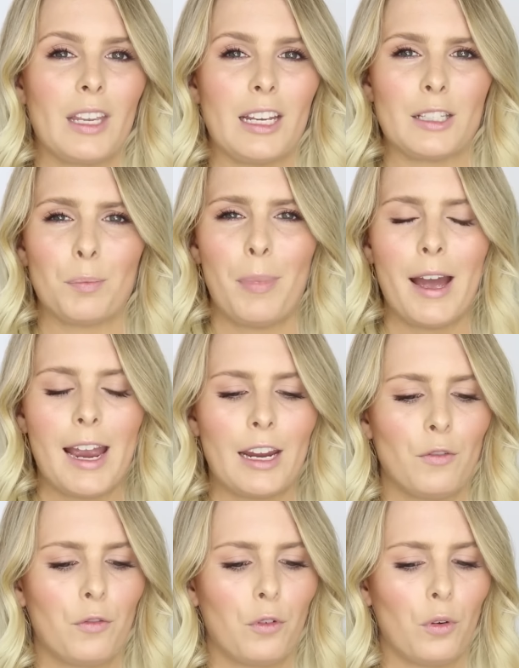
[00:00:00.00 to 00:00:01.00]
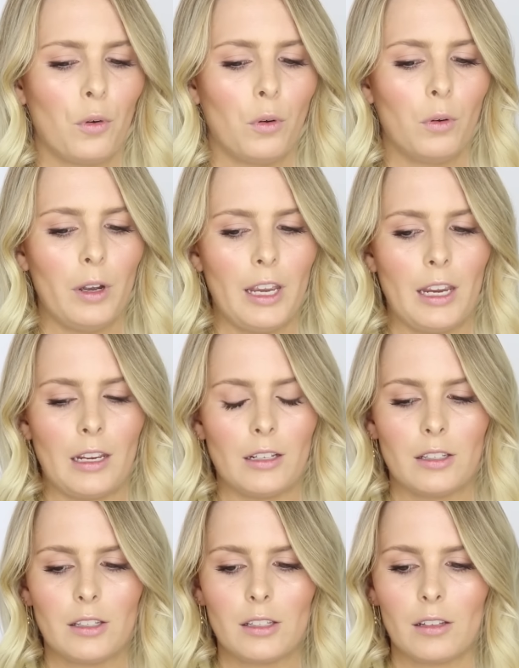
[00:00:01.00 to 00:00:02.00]
It's painful,
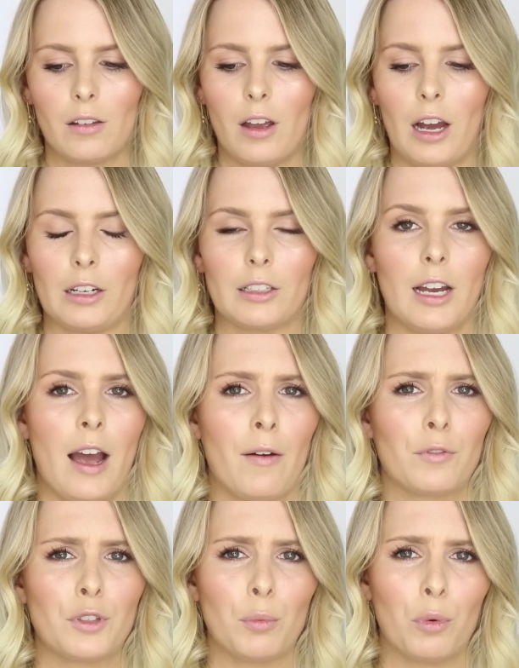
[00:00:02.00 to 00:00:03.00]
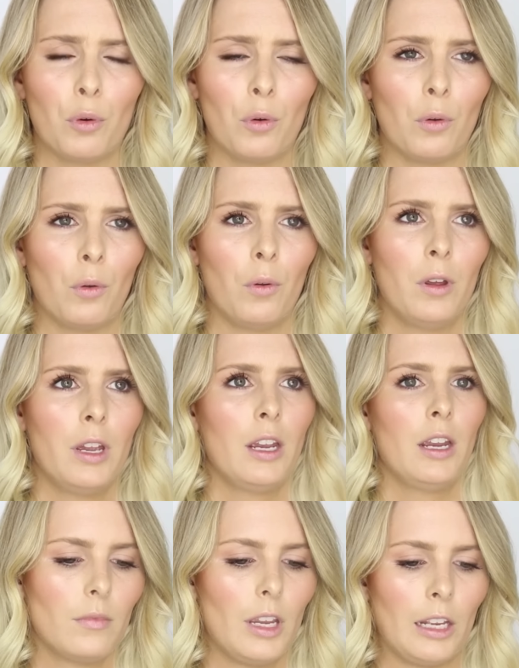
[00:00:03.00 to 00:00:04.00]
it's uncomfortable,
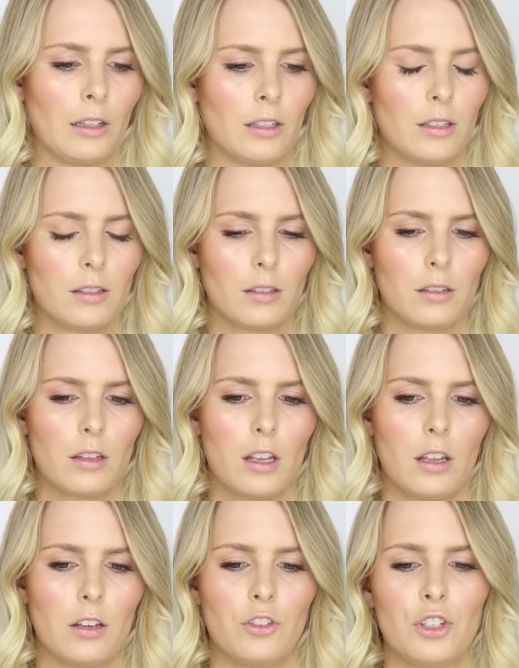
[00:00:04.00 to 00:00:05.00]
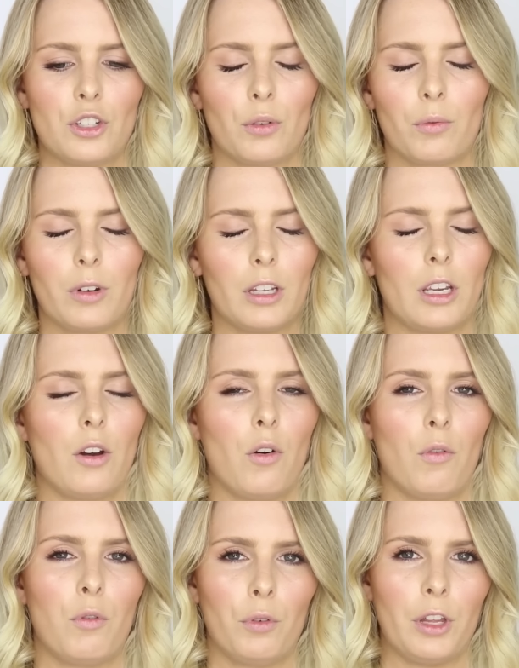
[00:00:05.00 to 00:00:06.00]
it's just a really
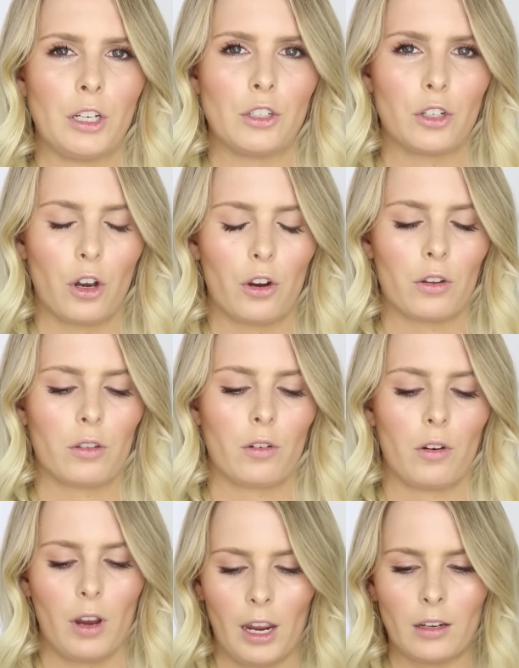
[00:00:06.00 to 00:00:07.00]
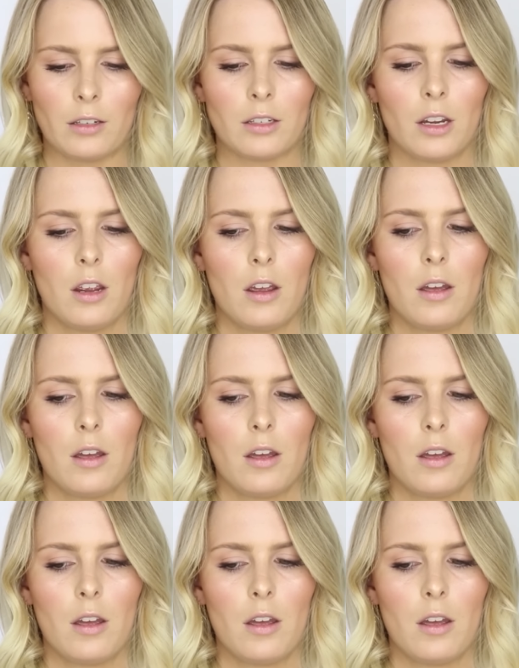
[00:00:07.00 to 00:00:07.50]
awful thing to go through. And